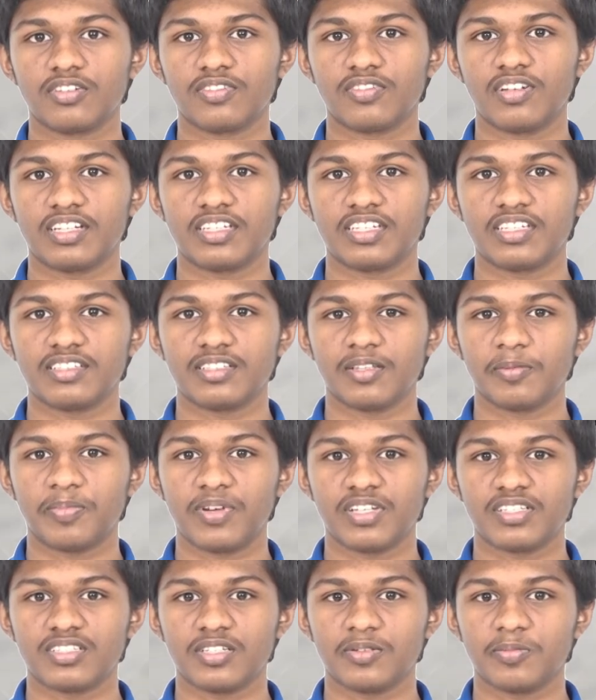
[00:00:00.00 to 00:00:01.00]
of letting the
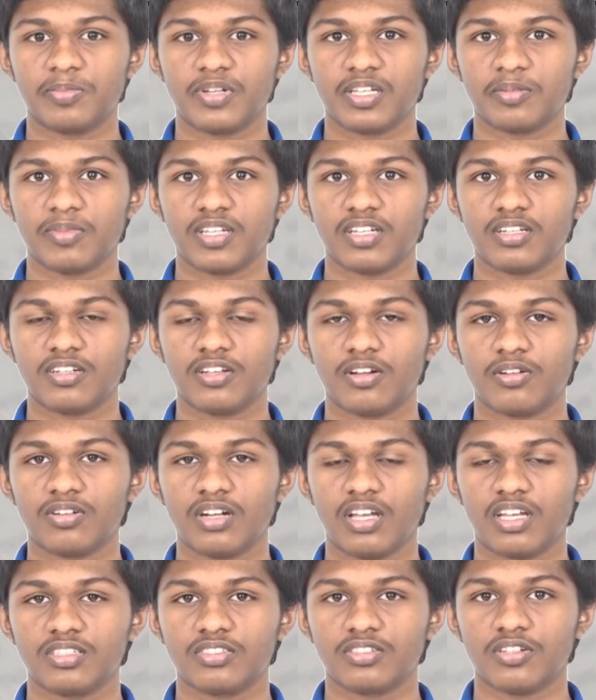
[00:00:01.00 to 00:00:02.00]
pressure bring me down,
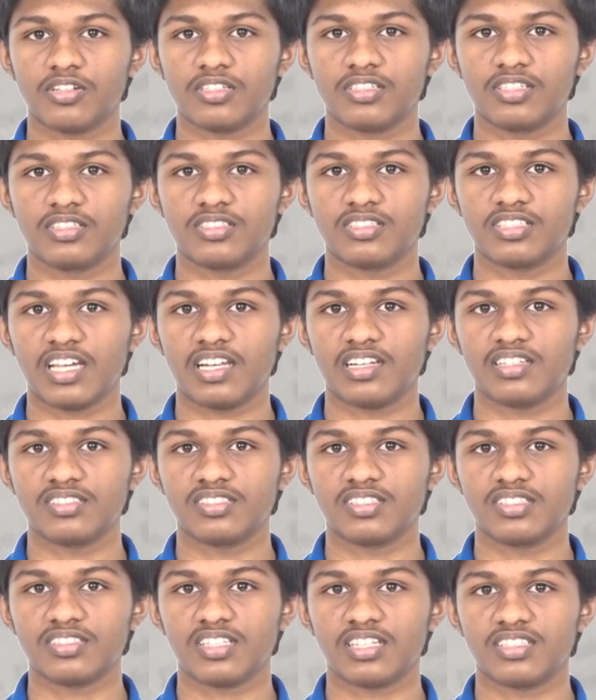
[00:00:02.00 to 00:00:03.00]
I saw these
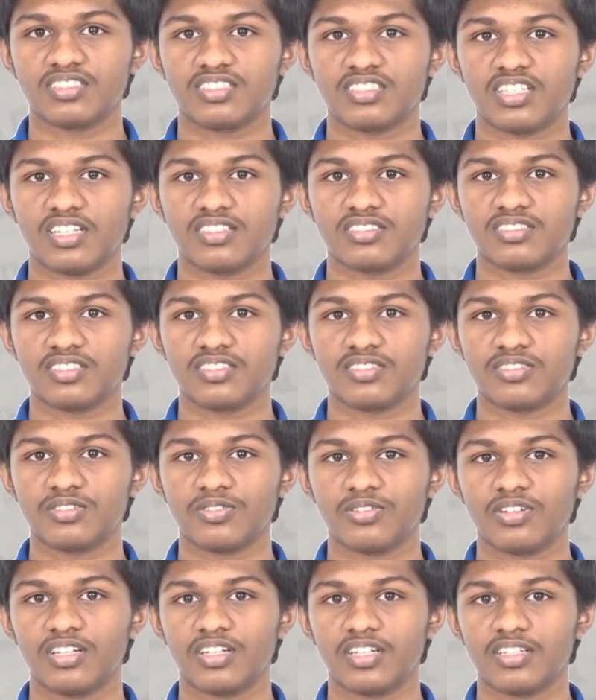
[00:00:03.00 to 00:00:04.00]
challenges as chances
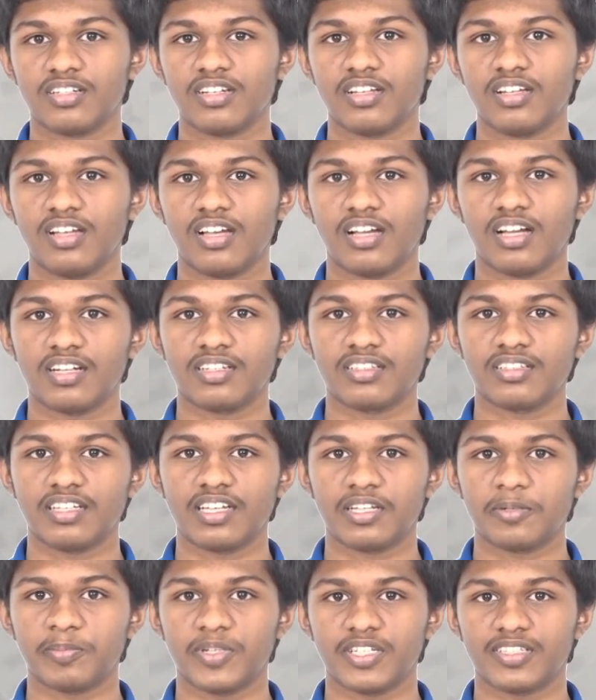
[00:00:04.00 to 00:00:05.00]
to learn and get